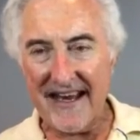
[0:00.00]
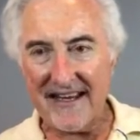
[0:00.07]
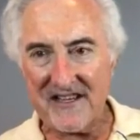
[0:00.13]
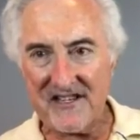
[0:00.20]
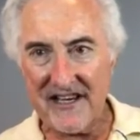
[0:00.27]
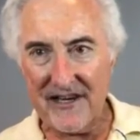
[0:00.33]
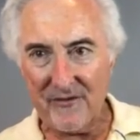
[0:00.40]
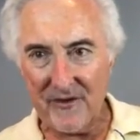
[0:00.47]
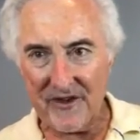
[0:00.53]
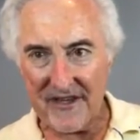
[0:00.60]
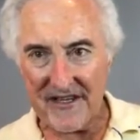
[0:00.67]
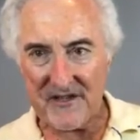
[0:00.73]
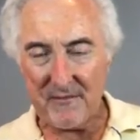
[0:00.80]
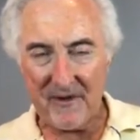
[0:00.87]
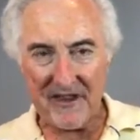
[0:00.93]
and seek
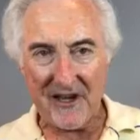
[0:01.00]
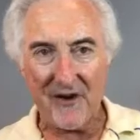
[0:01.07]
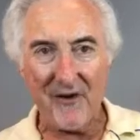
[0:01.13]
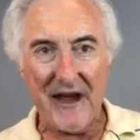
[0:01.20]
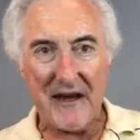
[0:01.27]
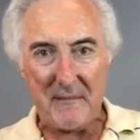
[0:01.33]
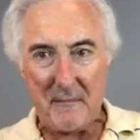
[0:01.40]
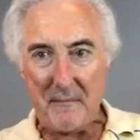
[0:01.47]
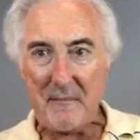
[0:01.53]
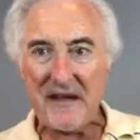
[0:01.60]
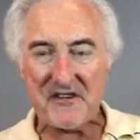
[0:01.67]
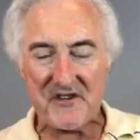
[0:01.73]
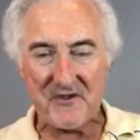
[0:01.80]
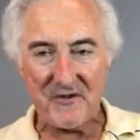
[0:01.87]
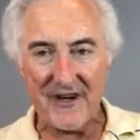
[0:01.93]
with us, but the great
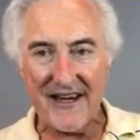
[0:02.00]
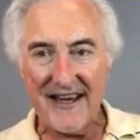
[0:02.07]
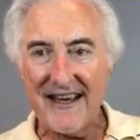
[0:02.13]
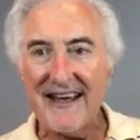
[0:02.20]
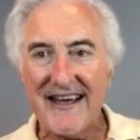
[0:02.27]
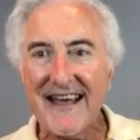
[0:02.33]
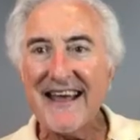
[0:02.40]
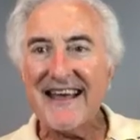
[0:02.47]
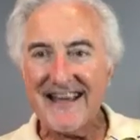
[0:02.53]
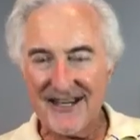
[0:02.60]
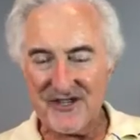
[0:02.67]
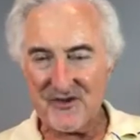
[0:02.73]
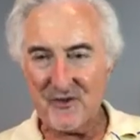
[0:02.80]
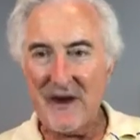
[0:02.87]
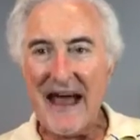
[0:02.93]
mystery
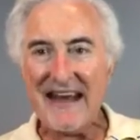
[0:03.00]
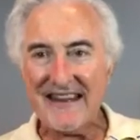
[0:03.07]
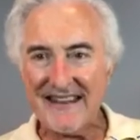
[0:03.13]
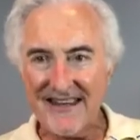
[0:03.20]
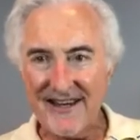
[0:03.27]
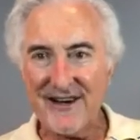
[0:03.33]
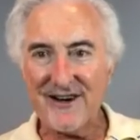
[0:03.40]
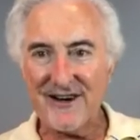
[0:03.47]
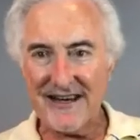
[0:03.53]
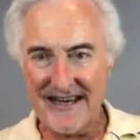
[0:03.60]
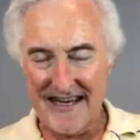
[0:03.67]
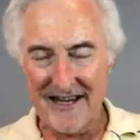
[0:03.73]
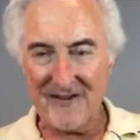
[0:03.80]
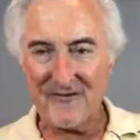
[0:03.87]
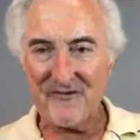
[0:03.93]
is right there
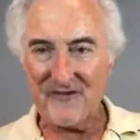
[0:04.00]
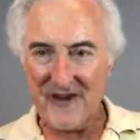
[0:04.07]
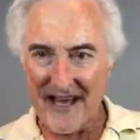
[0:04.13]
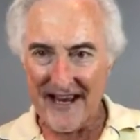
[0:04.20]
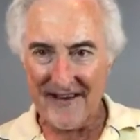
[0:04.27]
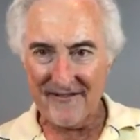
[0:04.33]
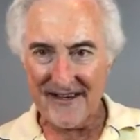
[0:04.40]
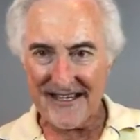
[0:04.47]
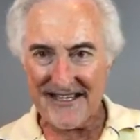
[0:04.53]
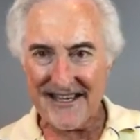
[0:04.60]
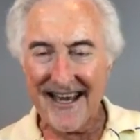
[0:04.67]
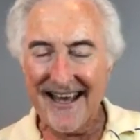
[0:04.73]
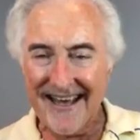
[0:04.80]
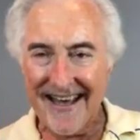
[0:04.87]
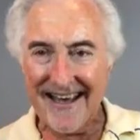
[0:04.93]
in front of
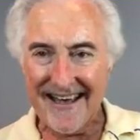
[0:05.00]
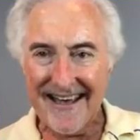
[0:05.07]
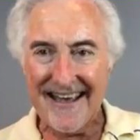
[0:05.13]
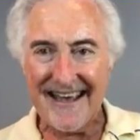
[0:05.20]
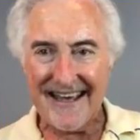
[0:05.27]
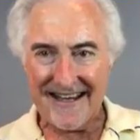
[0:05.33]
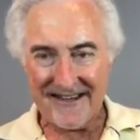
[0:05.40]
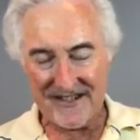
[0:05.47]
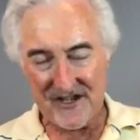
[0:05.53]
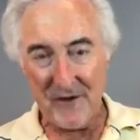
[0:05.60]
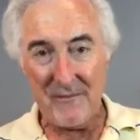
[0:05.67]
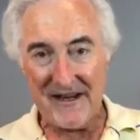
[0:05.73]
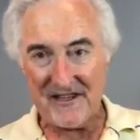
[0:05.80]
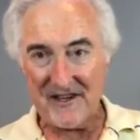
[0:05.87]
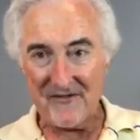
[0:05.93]
us. In
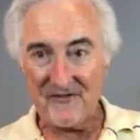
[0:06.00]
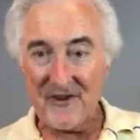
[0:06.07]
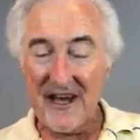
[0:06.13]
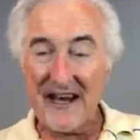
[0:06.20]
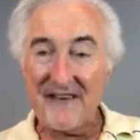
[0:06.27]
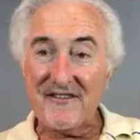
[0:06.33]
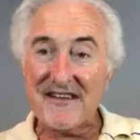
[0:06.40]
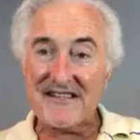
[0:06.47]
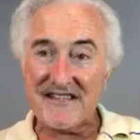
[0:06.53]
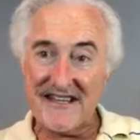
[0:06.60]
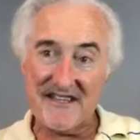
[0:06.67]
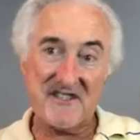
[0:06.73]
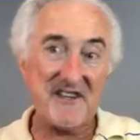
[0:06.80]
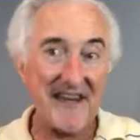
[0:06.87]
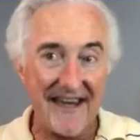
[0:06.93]
so much in front of us,
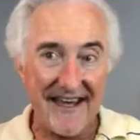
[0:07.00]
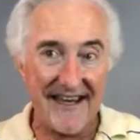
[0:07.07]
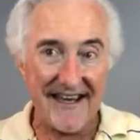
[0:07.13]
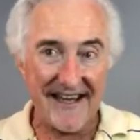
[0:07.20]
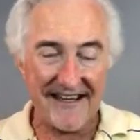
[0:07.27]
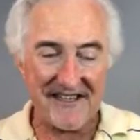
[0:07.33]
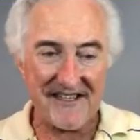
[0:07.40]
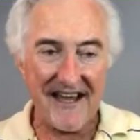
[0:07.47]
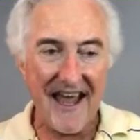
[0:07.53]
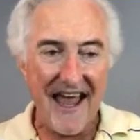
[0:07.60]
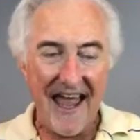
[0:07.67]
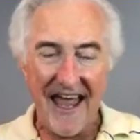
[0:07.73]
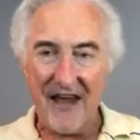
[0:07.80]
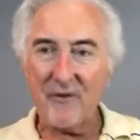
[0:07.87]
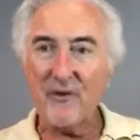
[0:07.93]
it's in us,
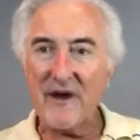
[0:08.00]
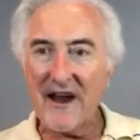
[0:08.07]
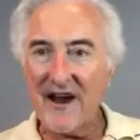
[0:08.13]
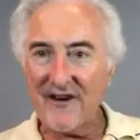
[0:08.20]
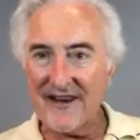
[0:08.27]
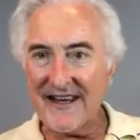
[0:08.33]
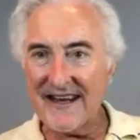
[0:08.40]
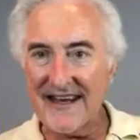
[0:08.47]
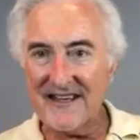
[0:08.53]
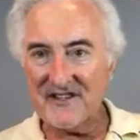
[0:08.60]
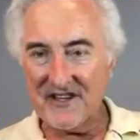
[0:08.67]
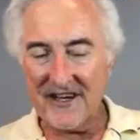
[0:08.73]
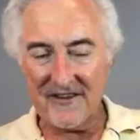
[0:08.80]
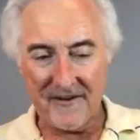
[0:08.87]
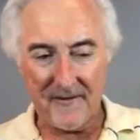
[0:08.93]
and we are in
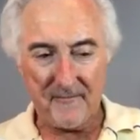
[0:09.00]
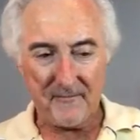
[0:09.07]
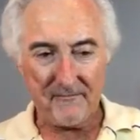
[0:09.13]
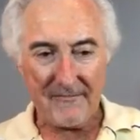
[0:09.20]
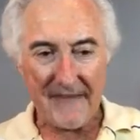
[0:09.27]
each other.